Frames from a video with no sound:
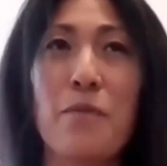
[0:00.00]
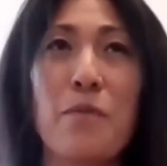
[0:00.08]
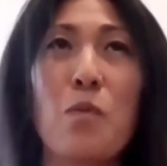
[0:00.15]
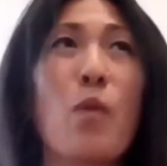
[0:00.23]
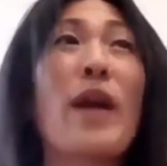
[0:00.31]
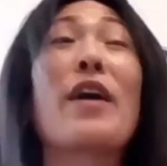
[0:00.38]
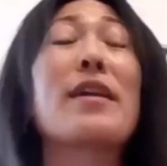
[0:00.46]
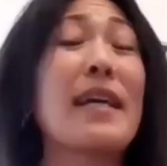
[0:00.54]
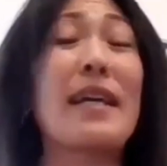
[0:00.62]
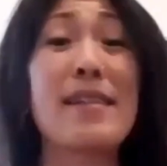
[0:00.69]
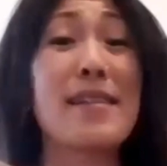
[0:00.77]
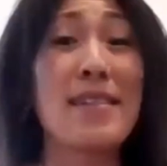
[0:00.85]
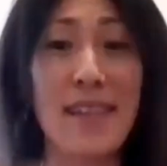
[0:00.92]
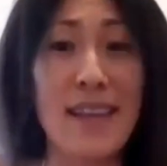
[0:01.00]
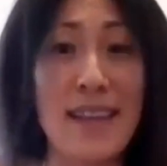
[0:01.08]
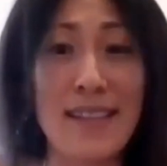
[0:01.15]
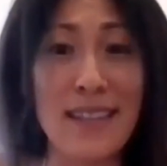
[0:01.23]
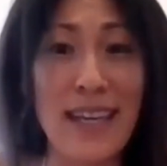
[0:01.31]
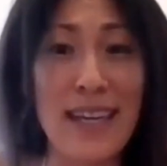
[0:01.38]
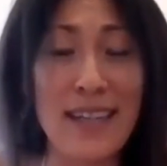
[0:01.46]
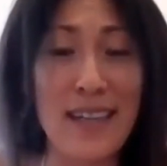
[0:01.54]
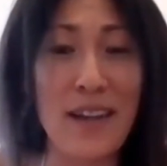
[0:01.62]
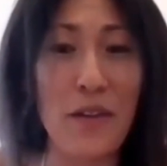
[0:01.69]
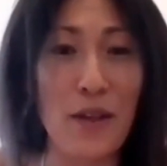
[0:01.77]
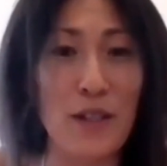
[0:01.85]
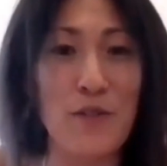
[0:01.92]
where it has landed
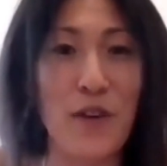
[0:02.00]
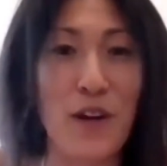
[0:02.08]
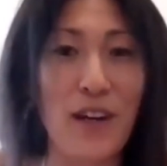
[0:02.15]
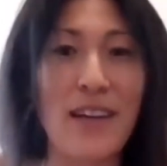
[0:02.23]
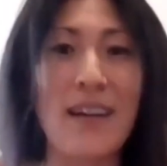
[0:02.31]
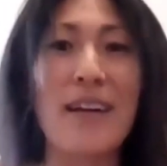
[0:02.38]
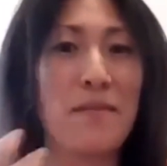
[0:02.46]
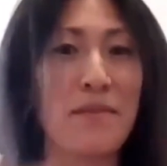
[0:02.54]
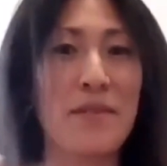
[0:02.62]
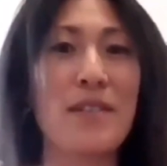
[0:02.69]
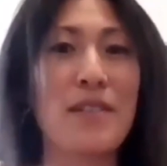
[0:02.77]
thus far. And I